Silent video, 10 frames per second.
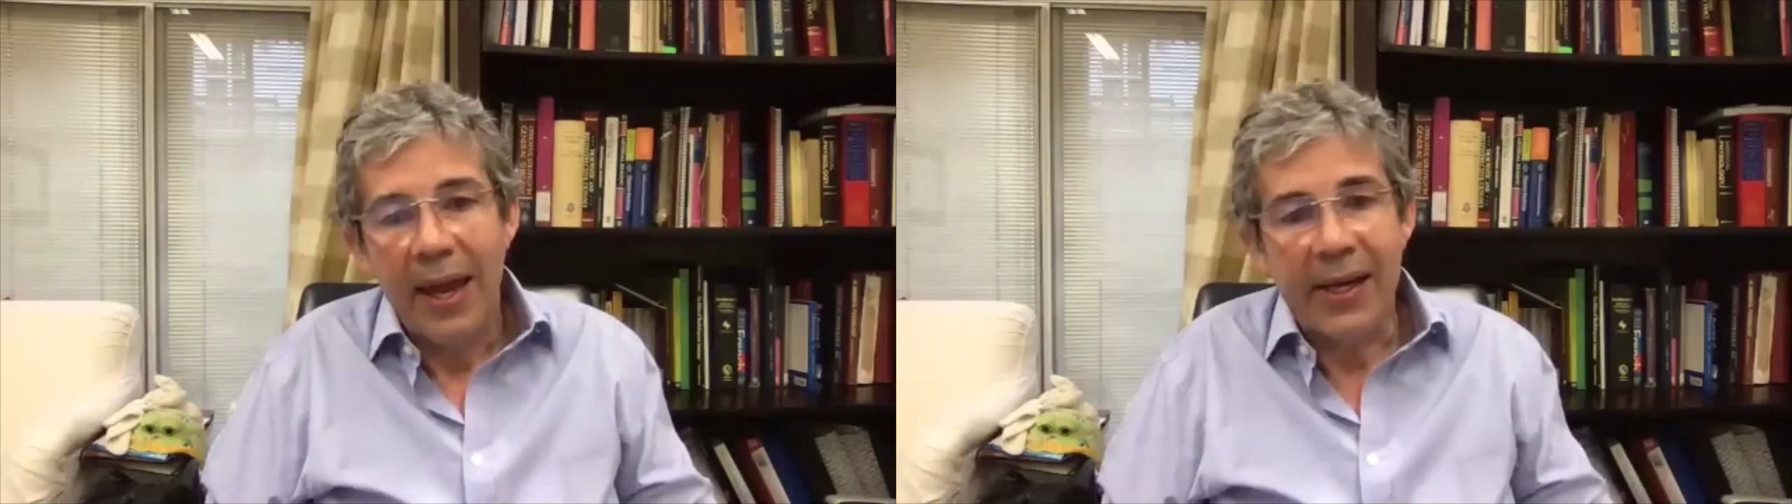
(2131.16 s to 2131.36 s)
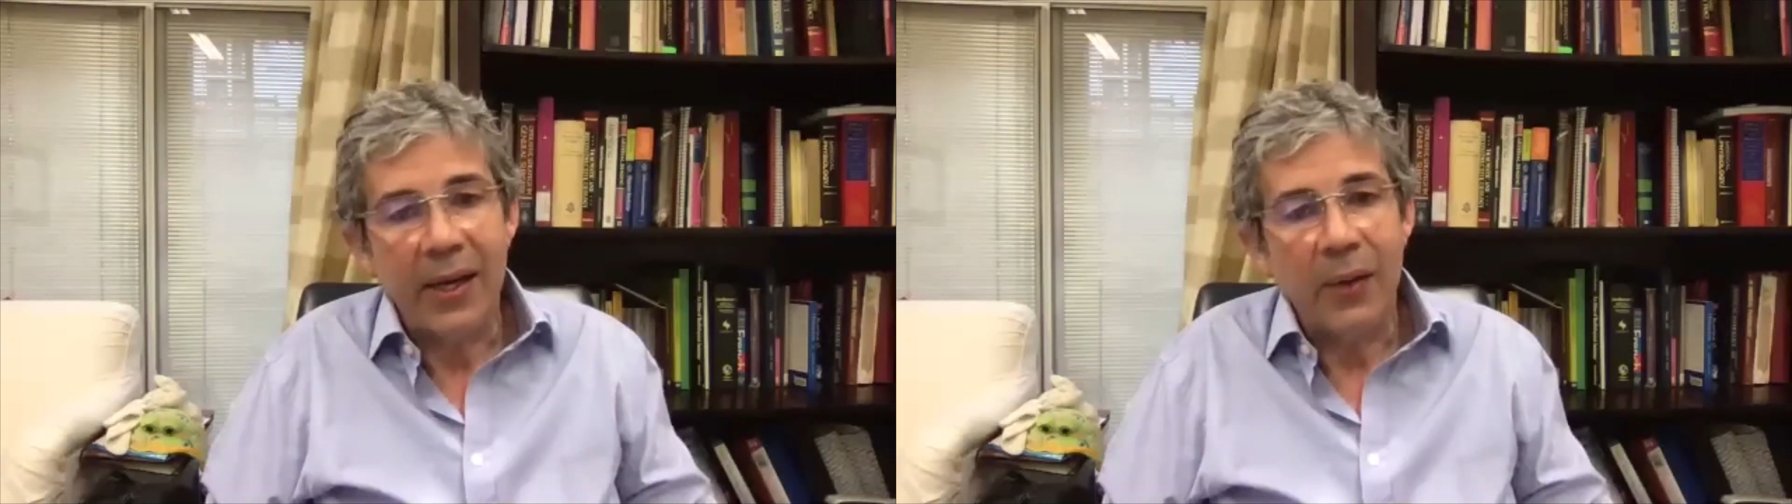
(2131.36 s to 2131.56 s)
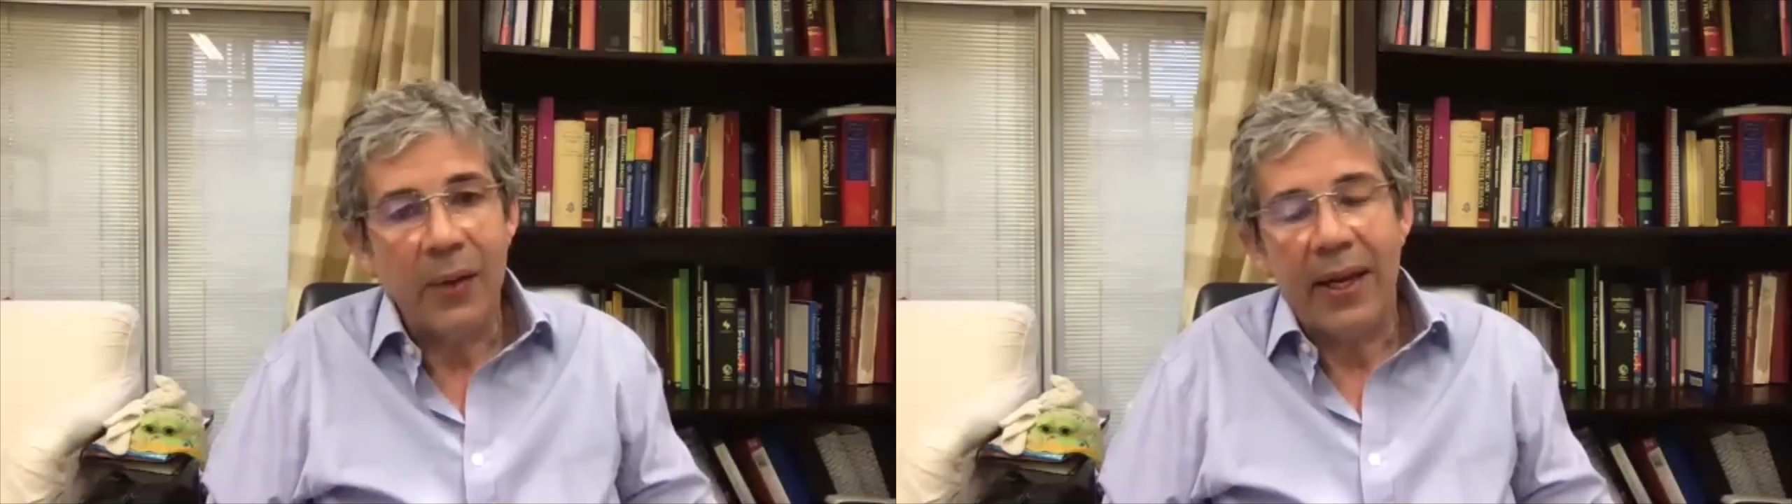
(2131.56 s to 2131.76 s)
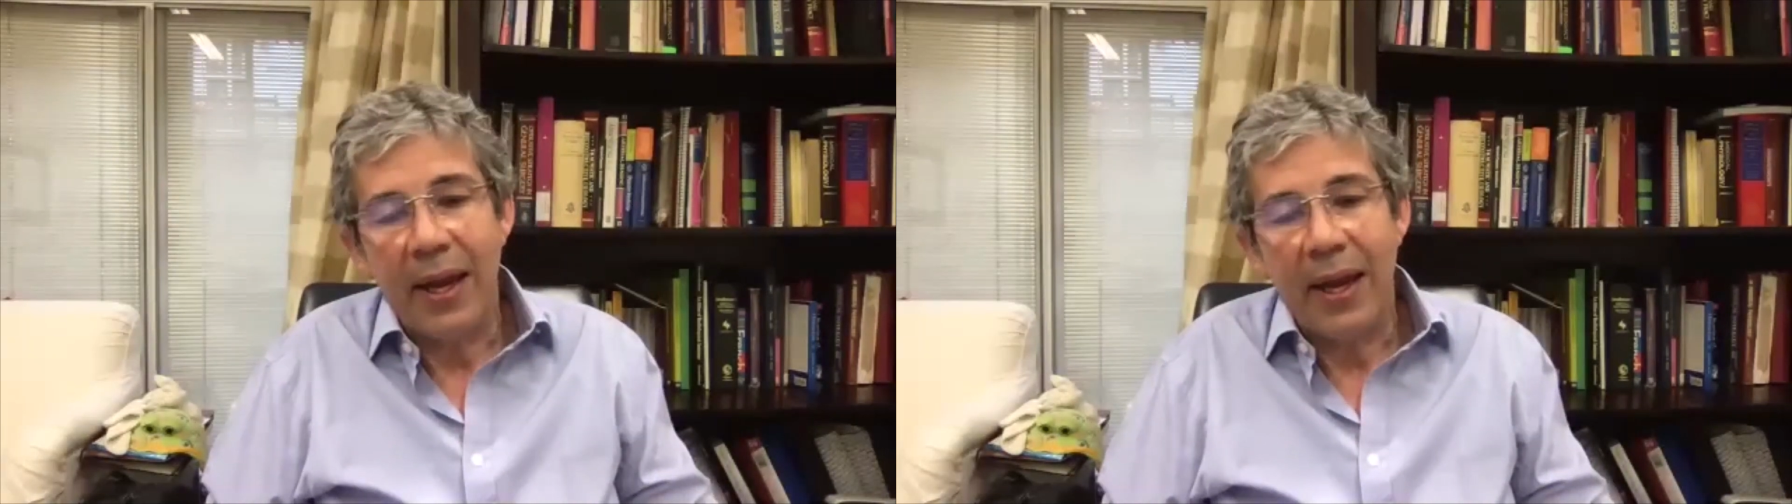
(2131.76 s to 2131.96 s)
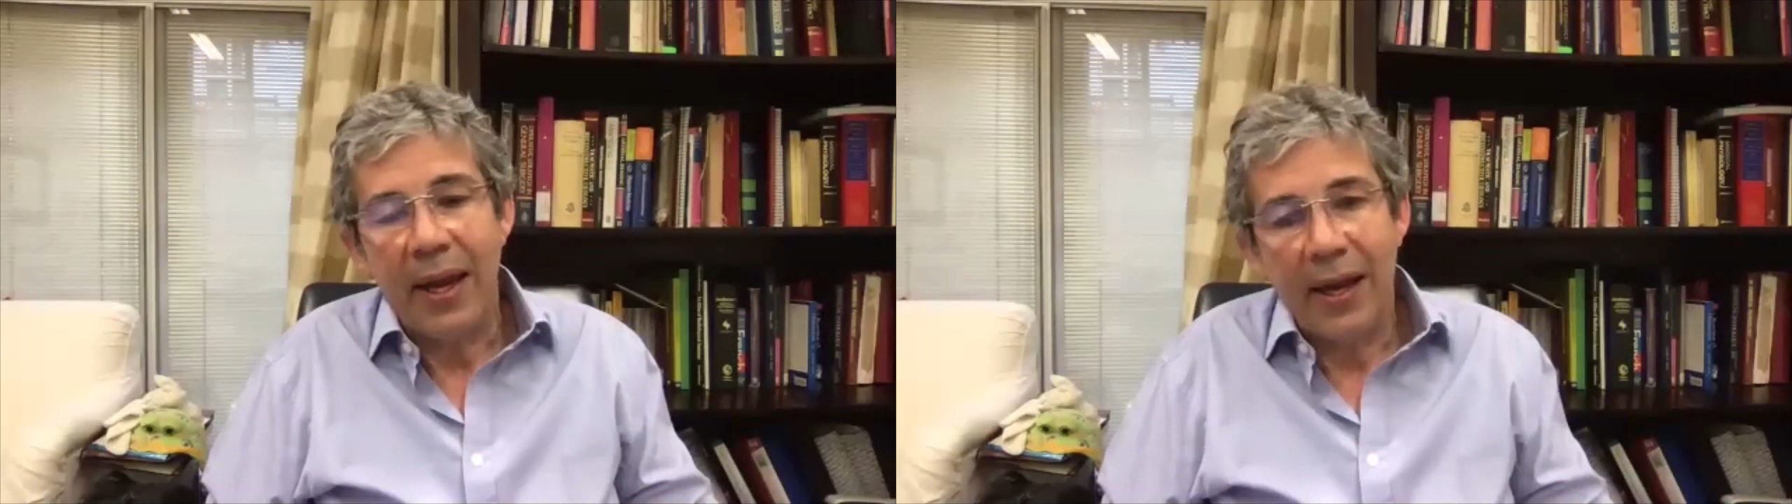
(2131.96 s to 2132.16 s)
Anyway,
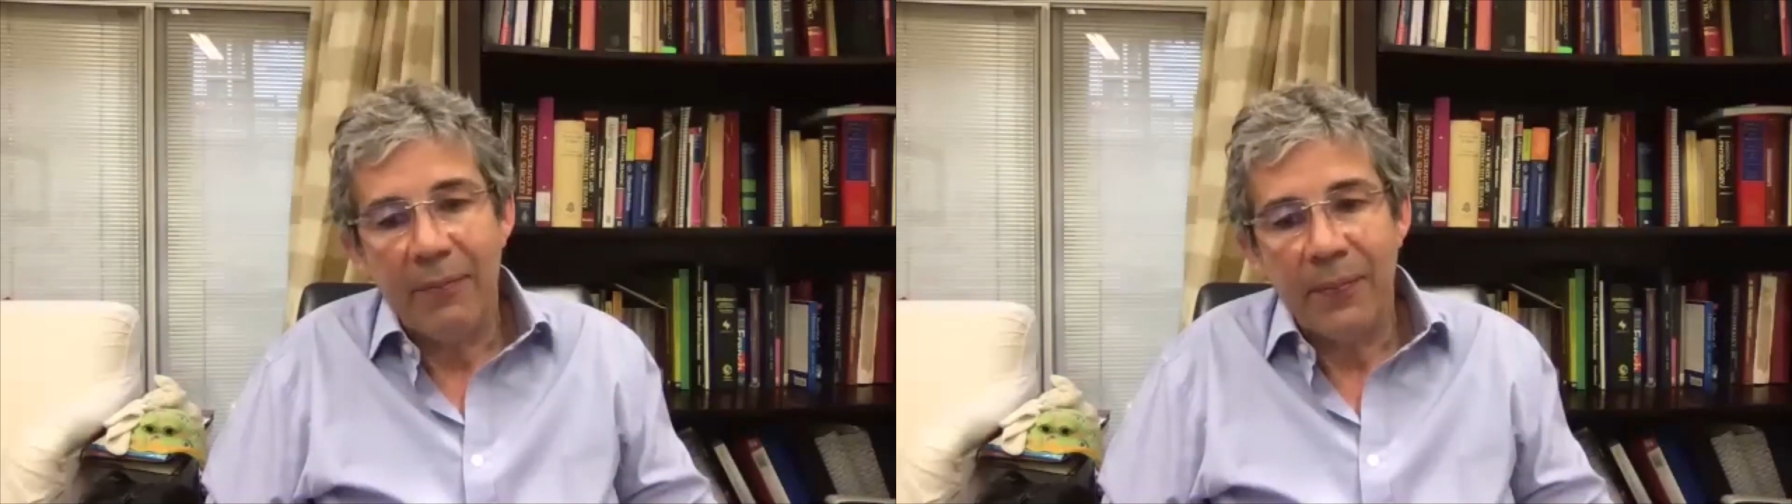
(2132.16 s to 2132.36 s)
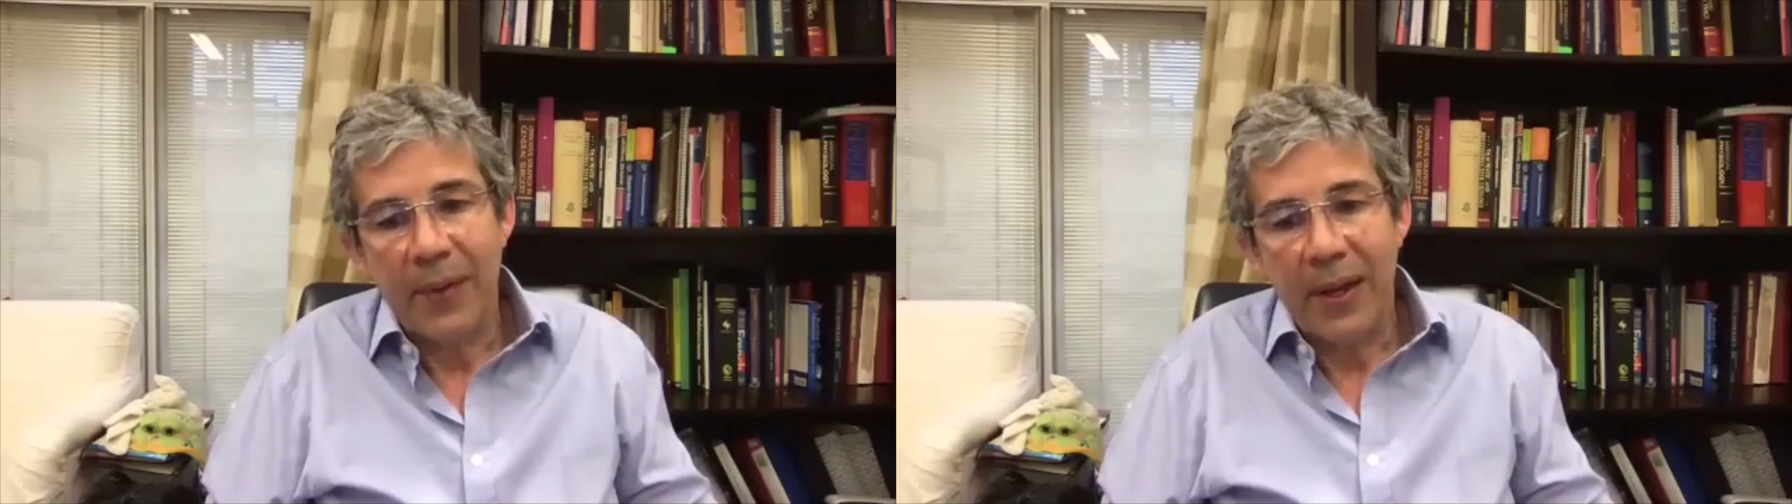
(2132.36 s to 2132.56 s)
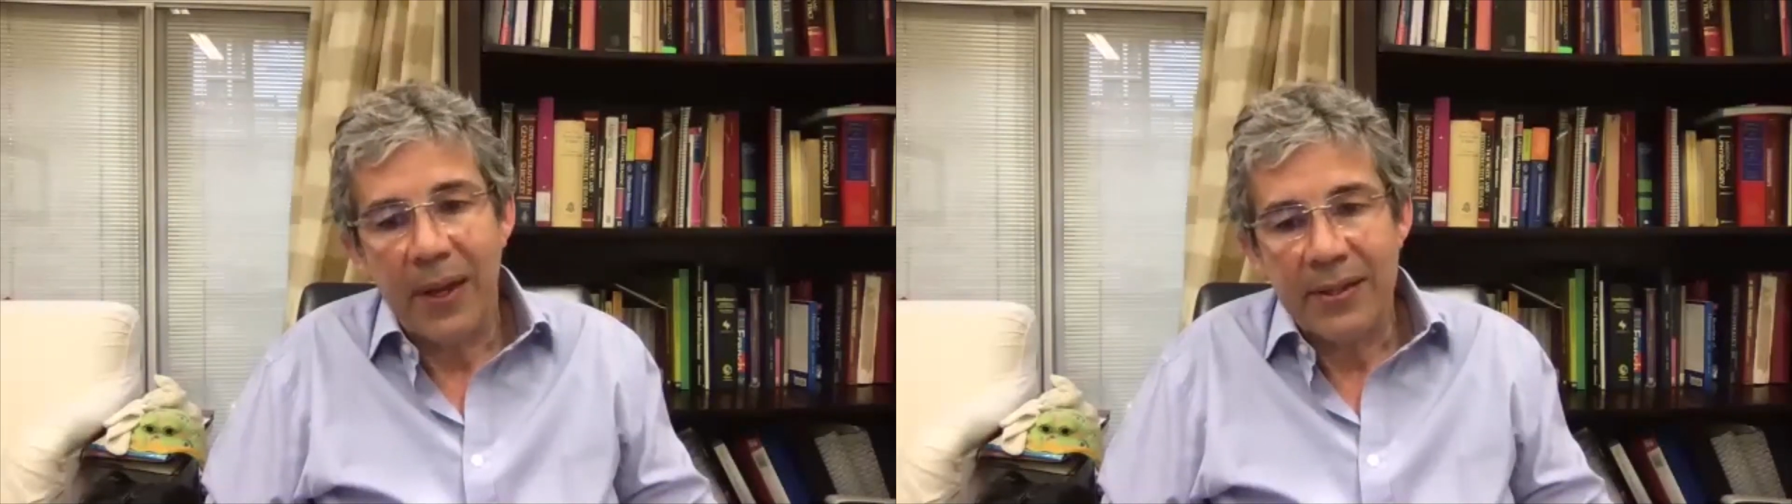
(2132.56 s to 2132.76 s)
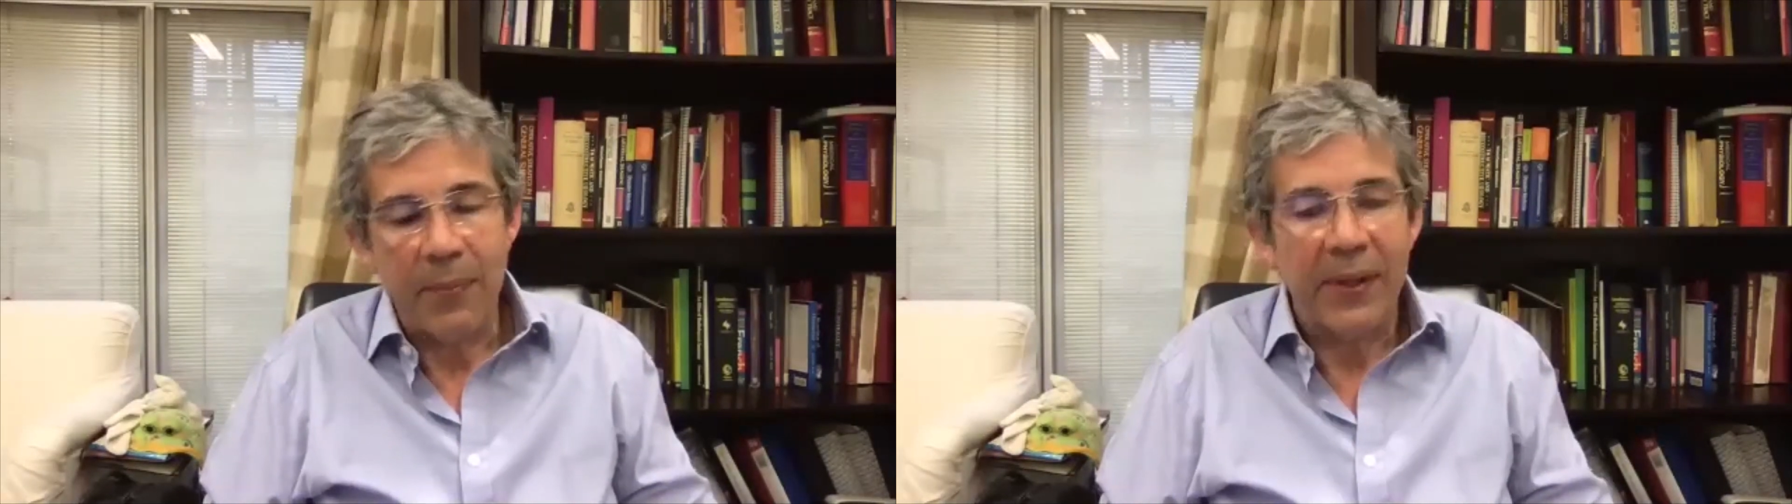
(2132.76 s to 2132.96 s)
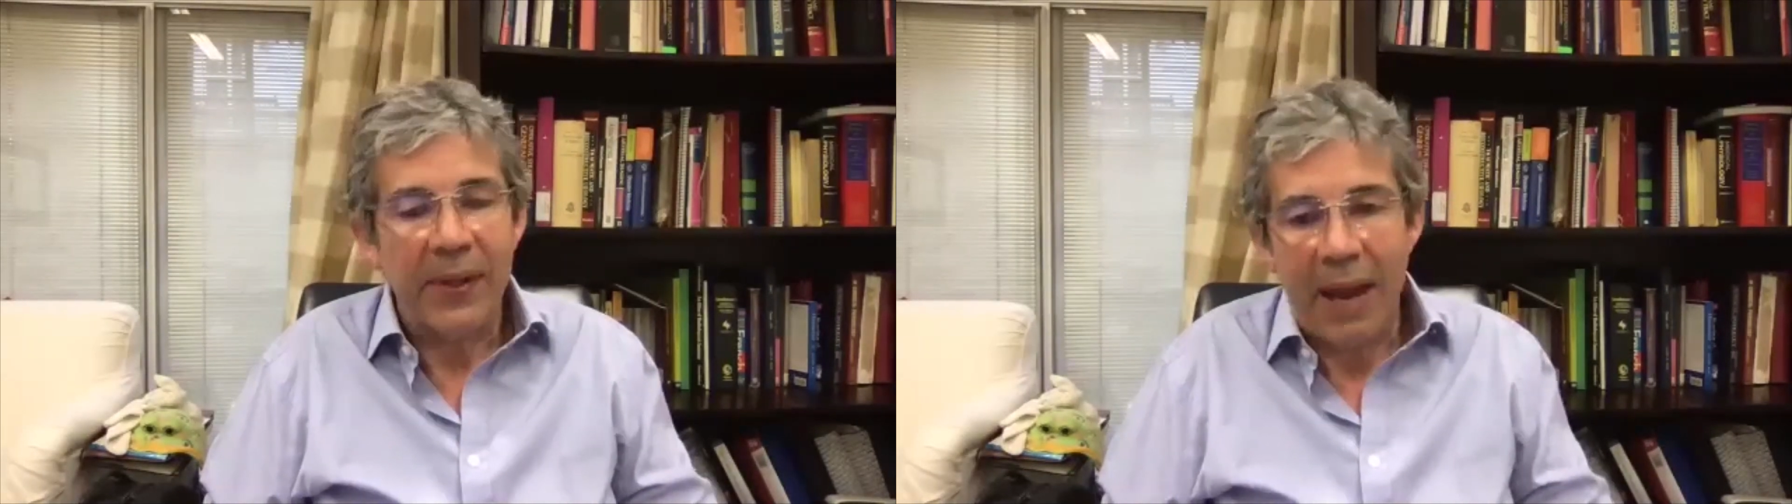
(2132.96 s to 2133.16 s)
something